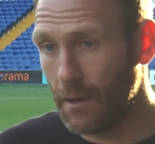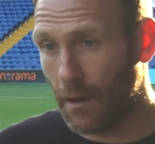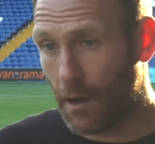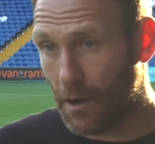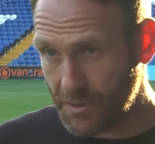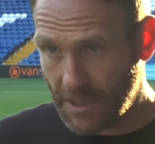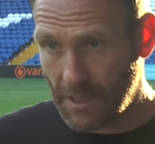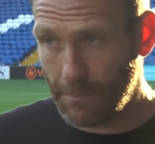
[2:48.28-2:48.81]

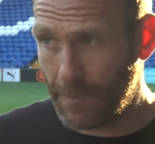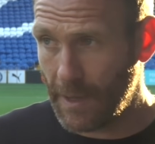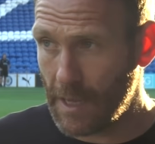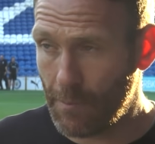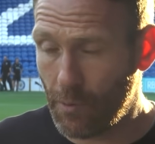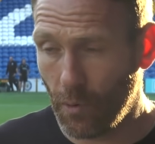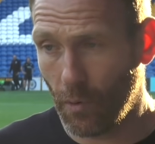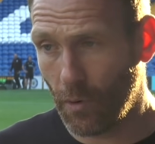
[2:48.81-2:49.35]
asking
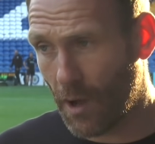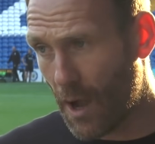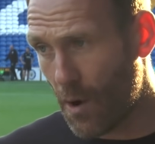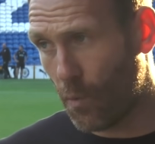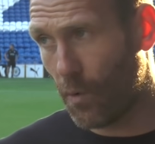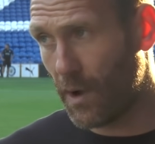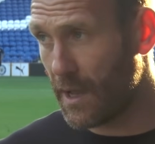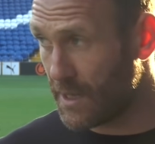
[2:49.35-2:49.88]
people like
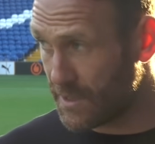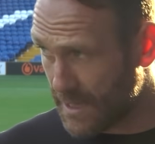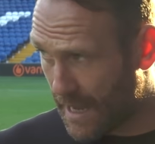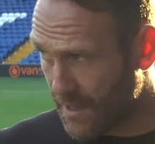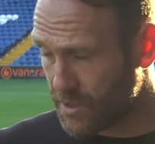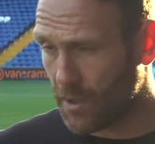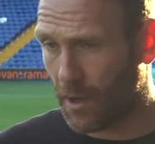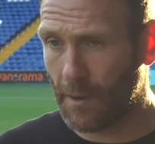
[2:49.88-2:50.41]
Wits,
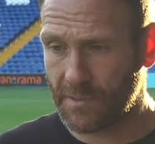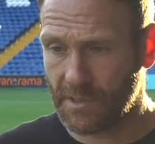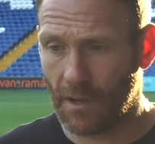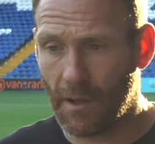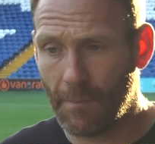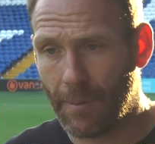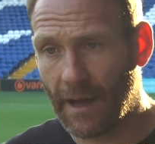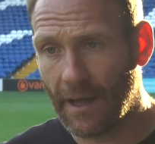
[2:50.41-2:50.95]
at times
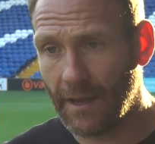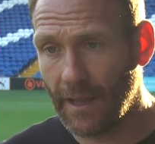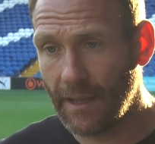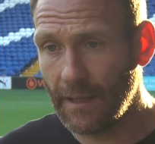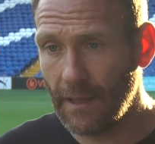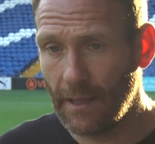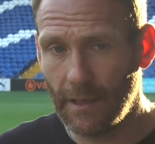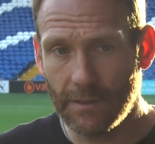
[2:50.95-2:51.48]
like Paddy,
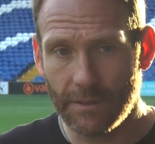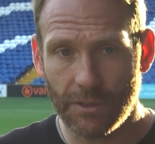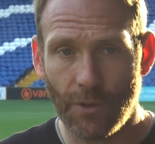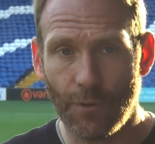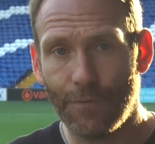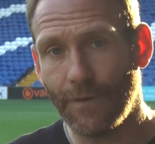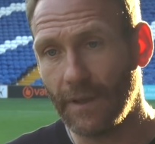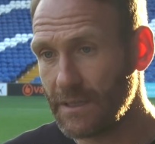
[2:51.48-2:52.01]
to
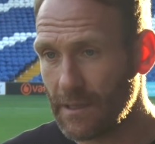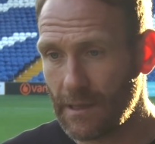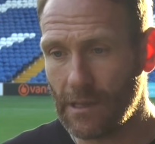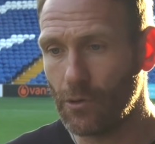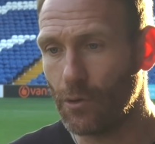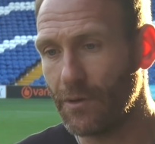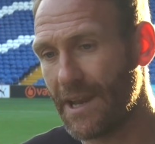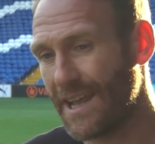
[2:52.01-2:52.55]
do things that they're
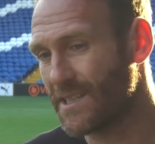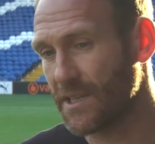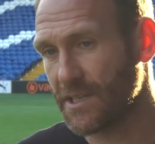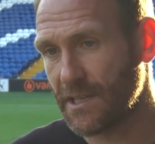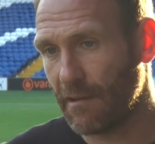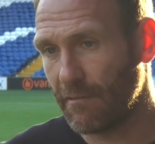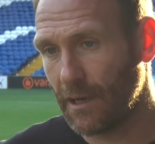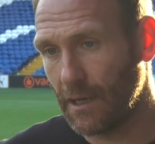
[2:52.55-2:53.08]
not
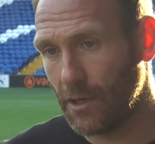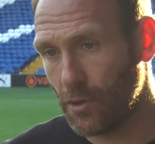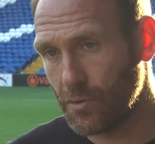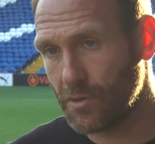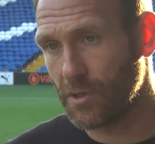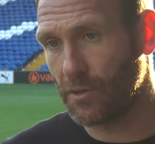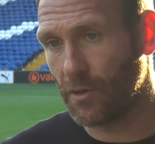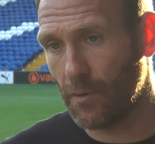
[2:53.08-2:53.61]
necessarily
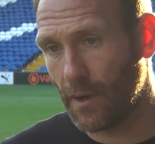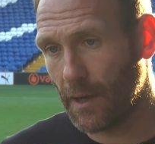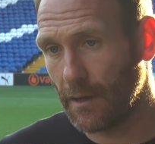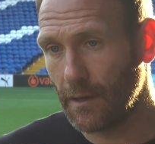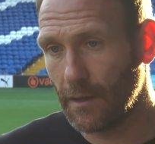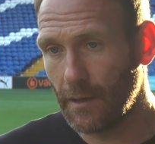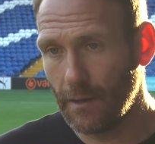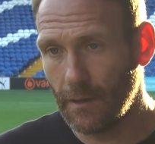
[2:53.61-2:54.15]
used to doing.
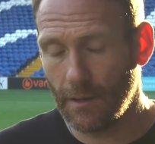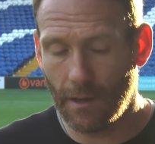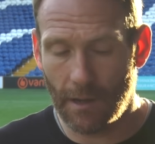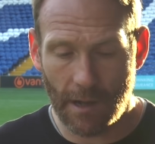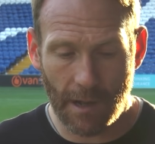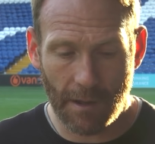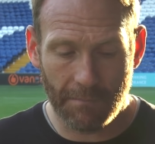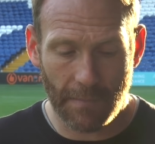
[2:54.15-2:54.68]

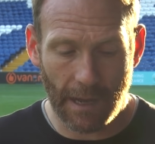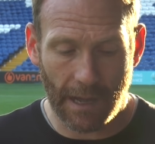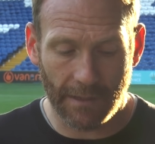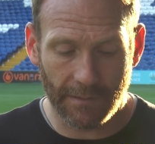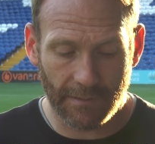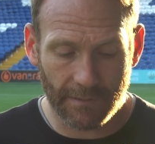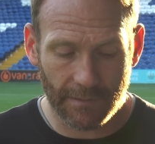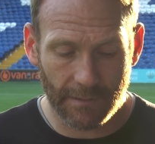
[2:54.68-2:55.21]

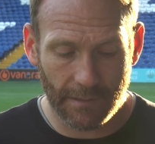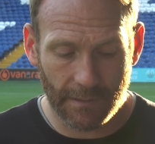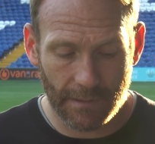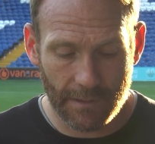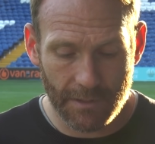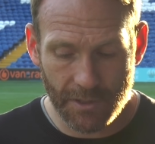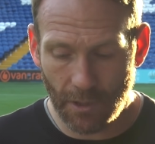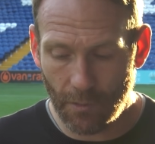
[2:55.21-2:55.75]
And
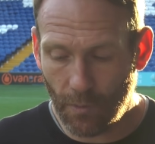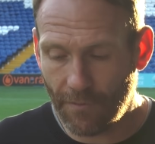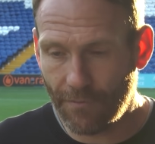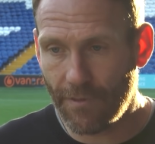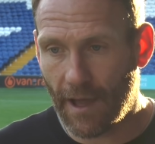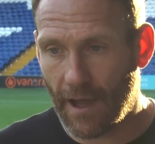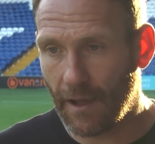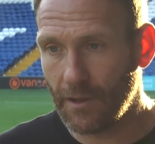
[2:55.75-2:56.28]
so with
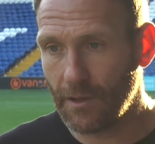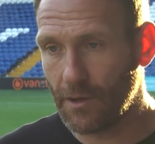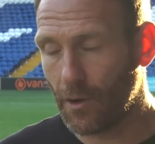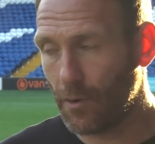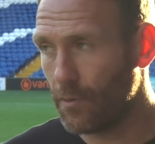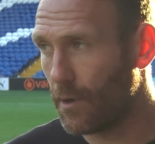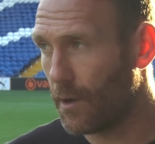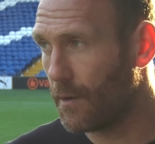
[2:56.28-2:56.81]
that, you
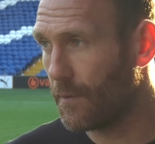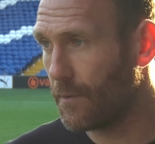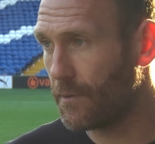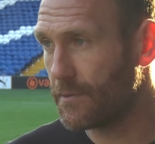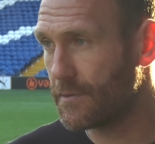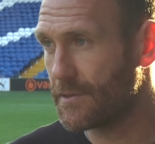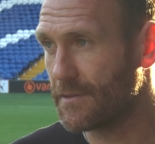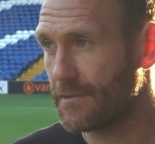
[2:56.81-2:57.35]
know,
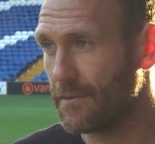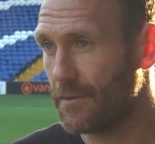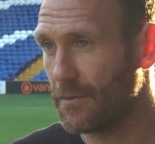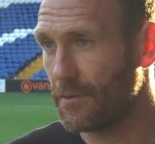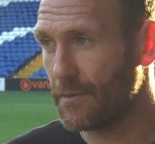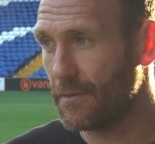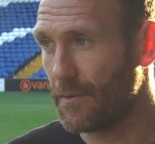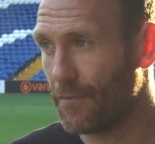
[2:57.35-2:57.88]

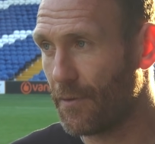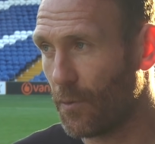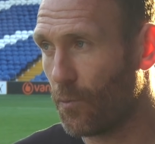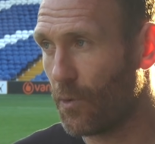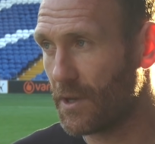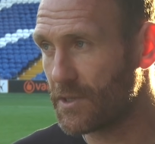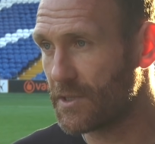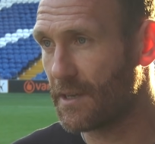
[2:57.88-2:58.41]
I think
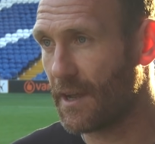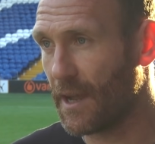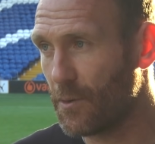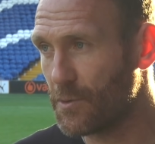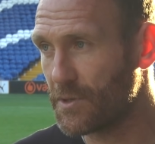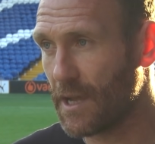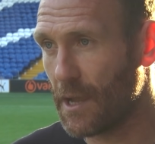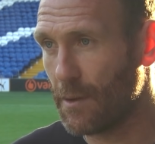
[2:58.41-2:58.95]
Wits today
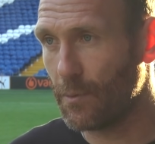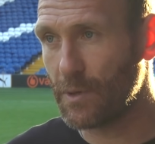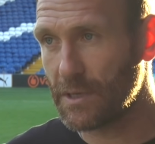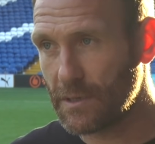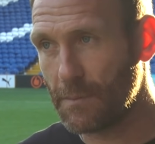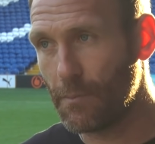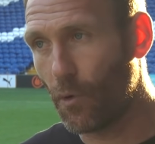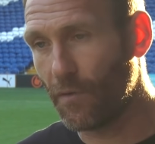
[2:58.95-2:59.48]
was
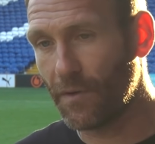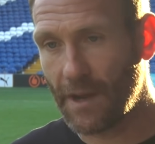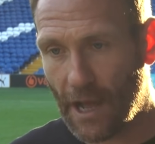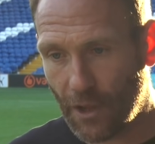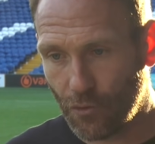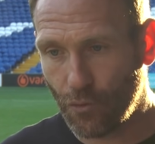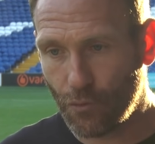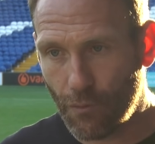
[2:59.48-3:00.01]
in more of a
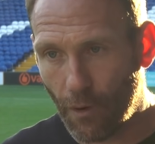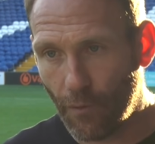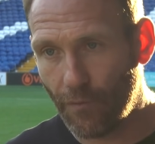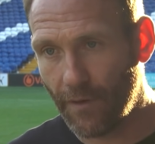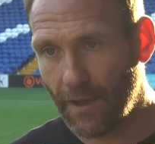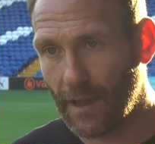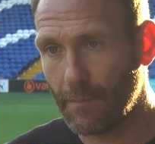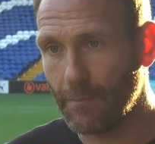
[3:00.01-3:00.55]
natural role
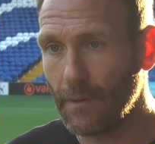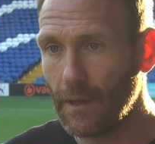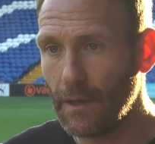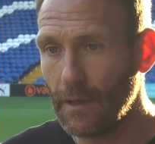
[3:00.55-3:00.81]
for him,